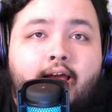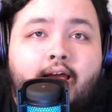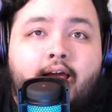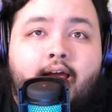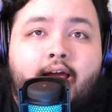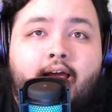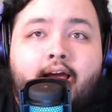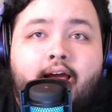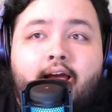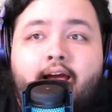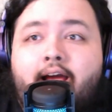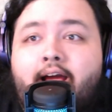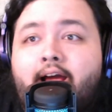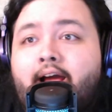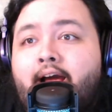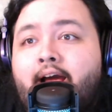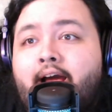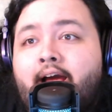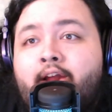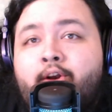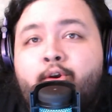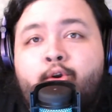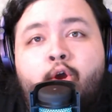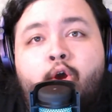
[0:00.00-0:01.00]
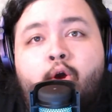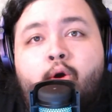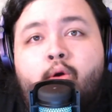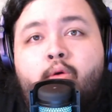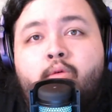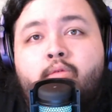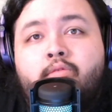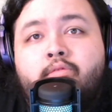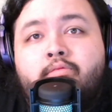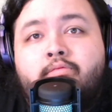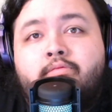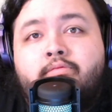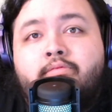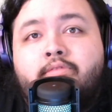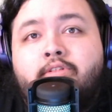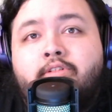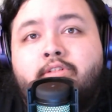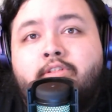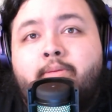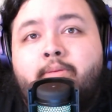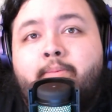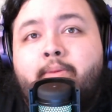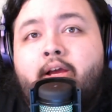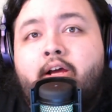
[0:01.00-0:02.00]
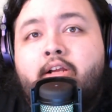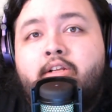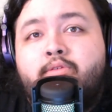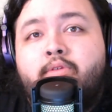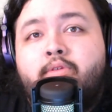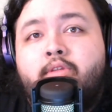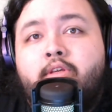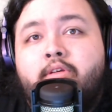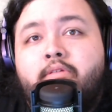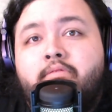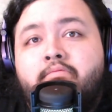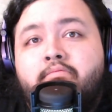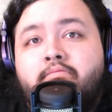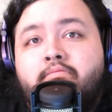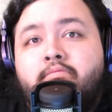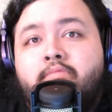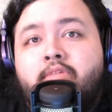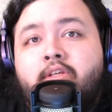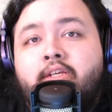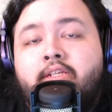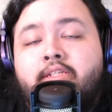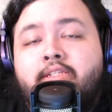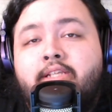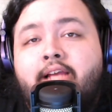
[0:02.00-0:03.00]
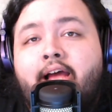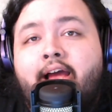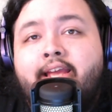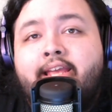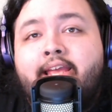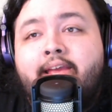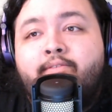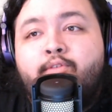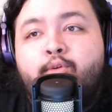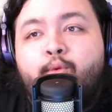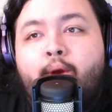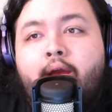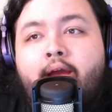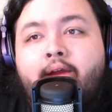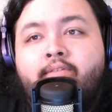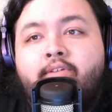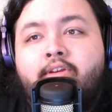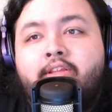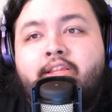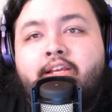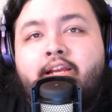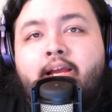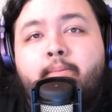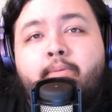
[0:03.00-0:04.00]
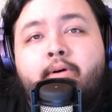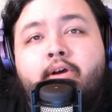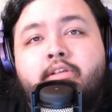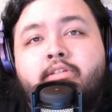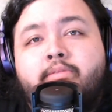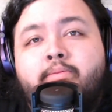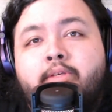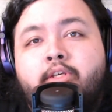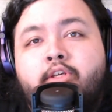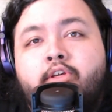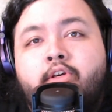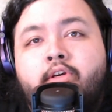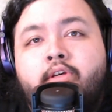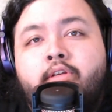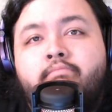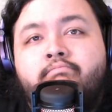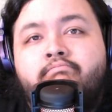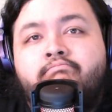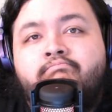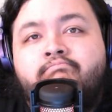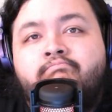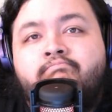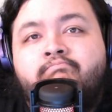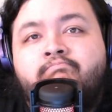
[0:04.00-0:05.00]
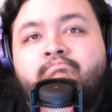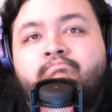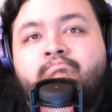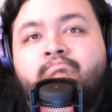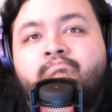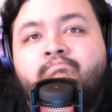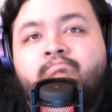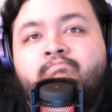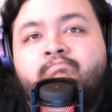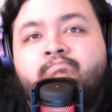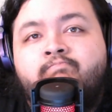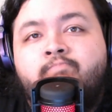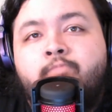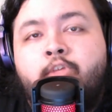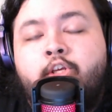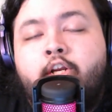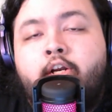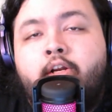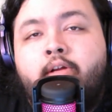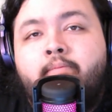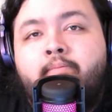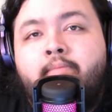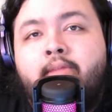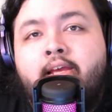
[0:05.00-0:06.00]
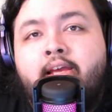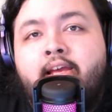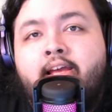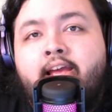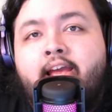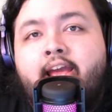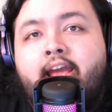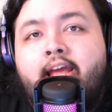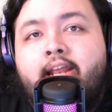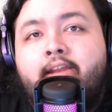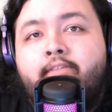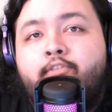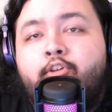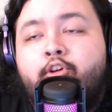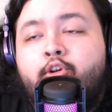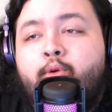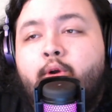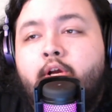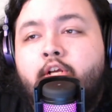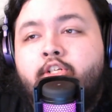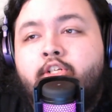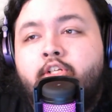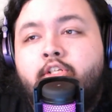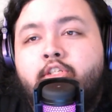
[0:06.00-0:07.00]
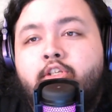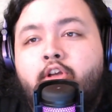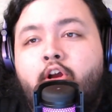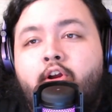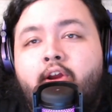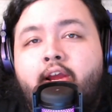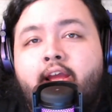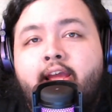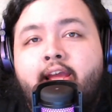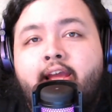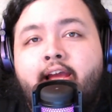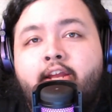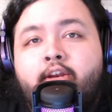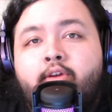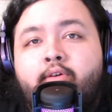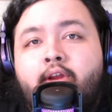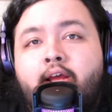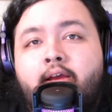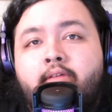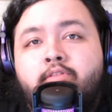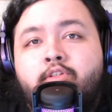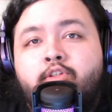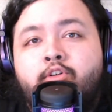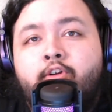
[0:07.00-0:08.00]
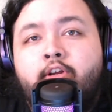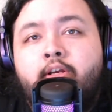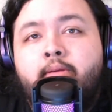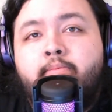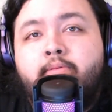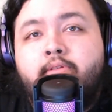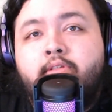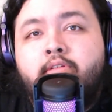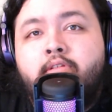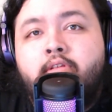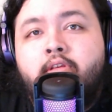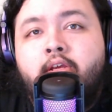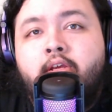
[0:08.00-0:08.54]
I don't know, to be honest with you, because I gave you everything I possibly could, you know? And if your questions are, hey, I don't have scripts,